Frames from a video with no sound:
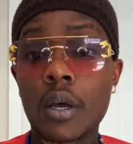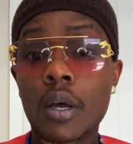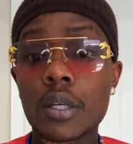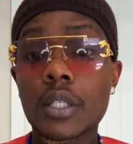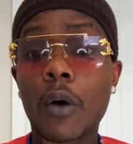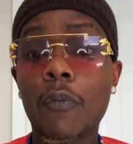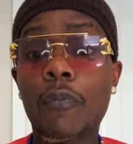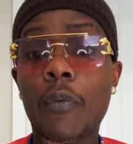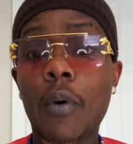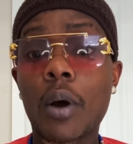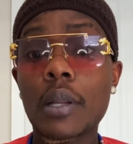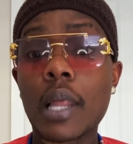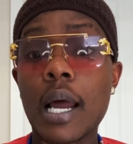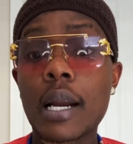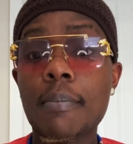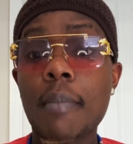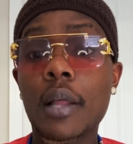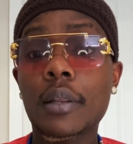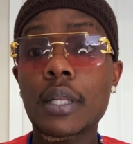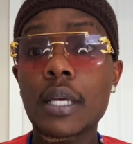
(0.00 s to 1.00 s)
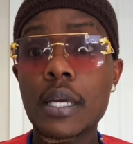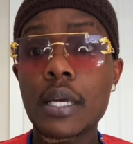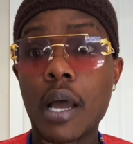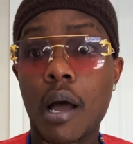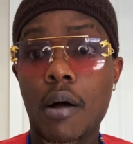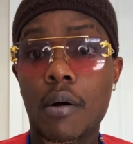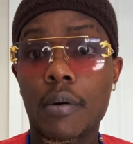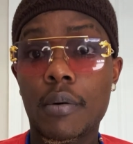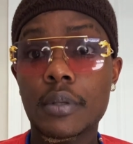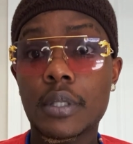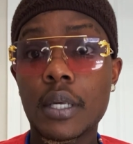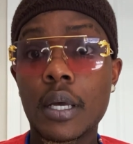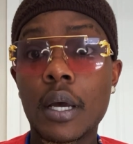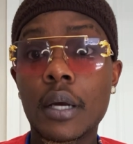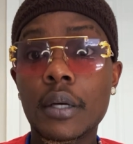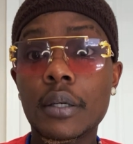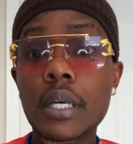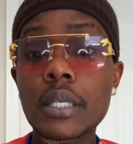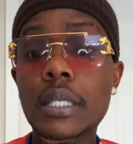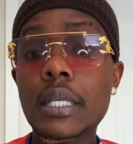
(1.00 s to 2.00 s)
So for a lot of my Leos,
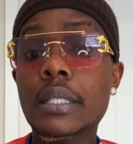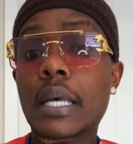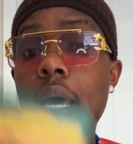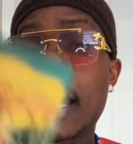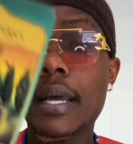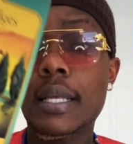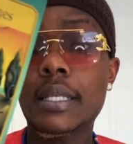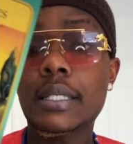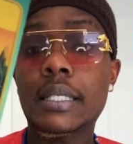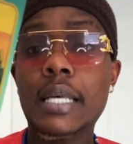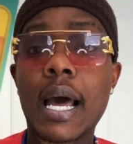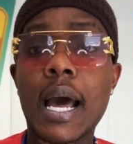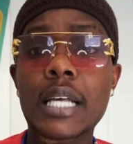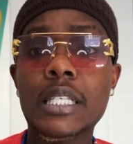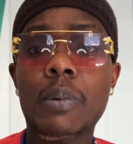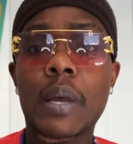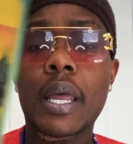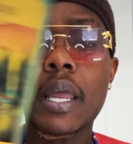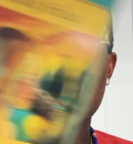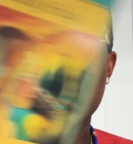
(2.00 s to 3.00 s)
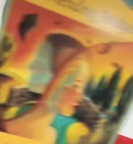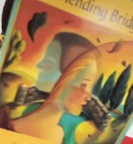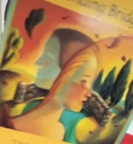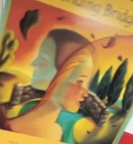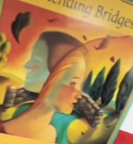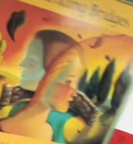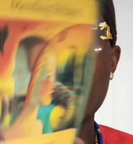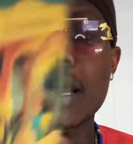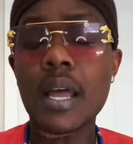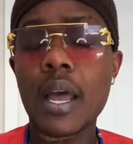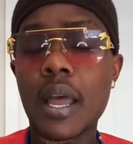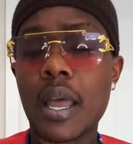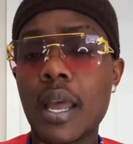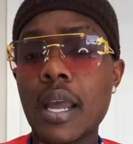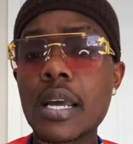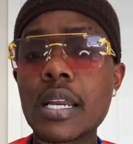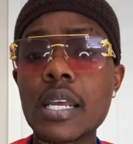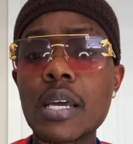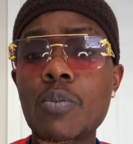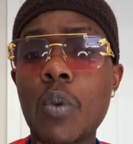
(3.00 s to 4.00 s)
this is cutting ties with anything or
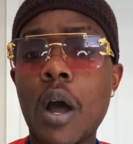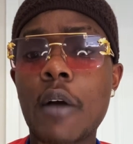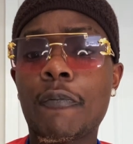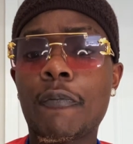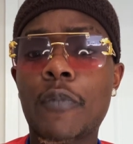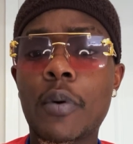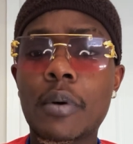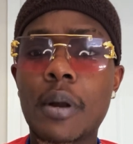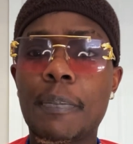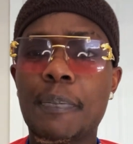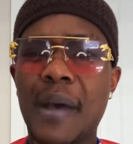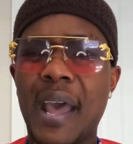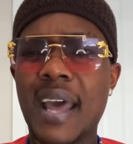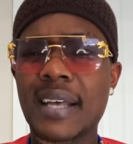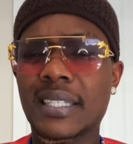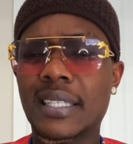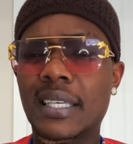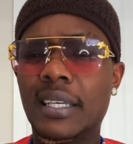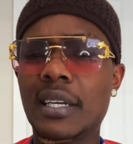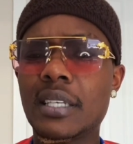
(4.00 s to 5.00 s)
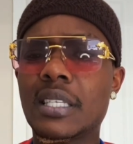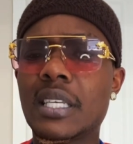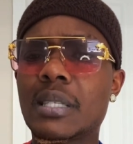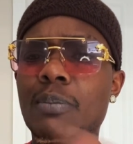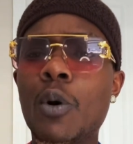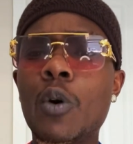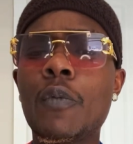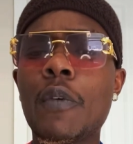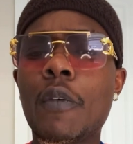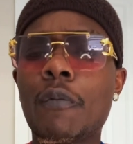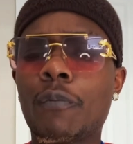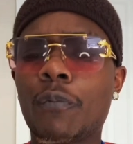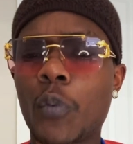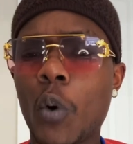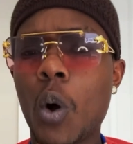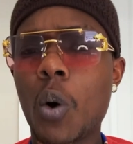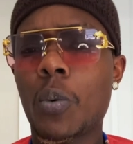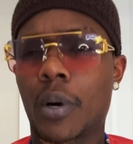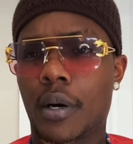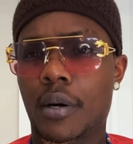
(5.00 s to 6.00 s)
anyone from the past, and this is moving
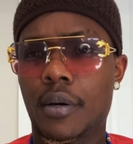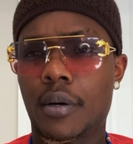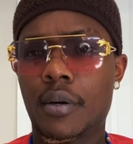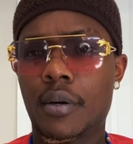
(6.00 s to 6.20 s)
forward.